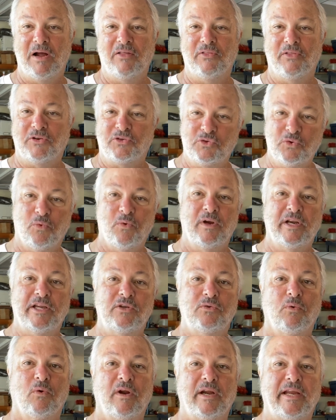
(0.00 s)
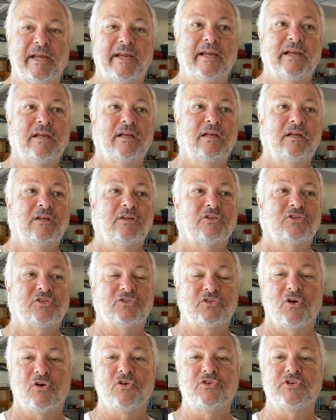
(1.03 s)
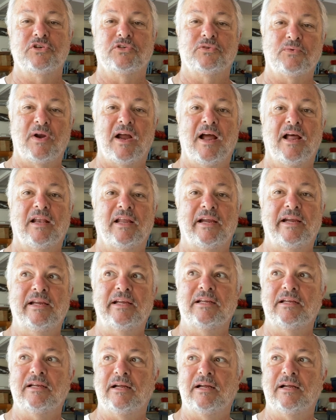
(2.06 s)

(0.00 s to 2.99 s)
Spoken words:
the 2020 Sturgis rally.